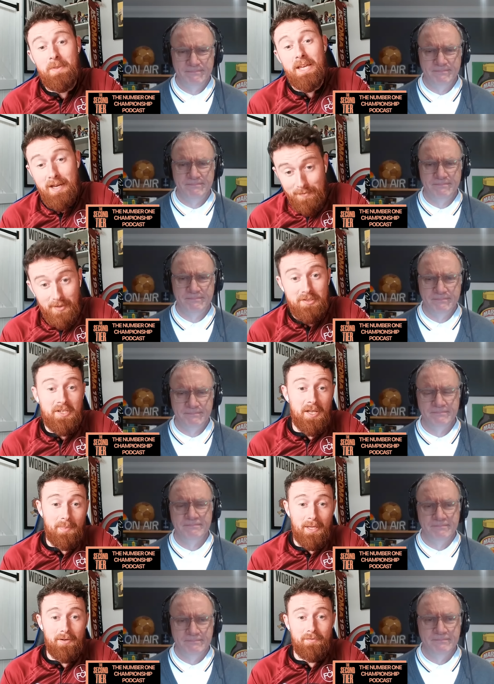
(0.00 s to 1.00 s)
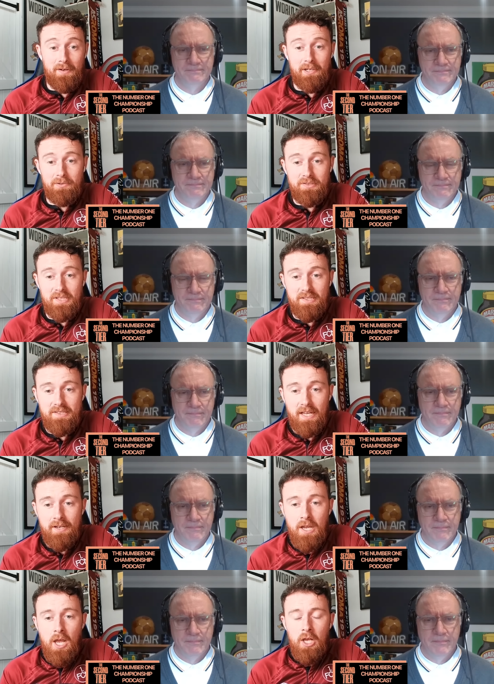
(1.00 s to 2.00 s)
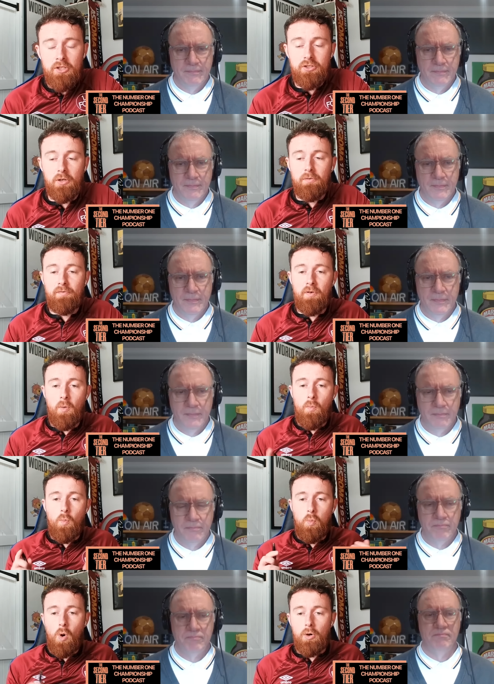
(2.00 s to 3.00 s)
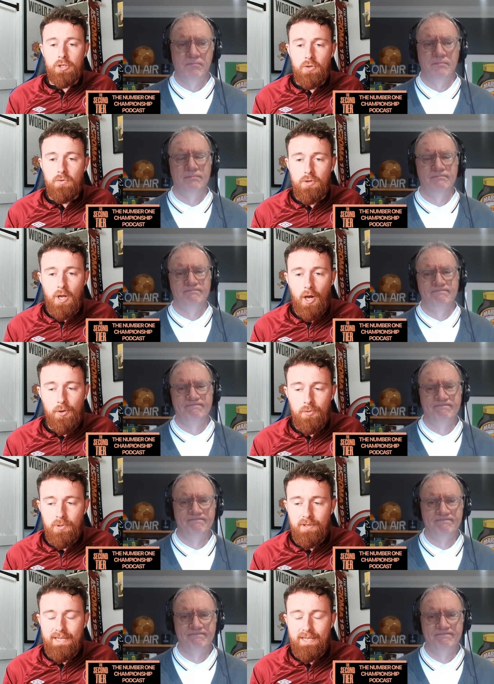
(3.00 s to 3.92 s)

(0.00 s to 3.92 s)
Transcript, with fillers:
Speaker 1: they have lost in the playoff final since then. So, from what you know,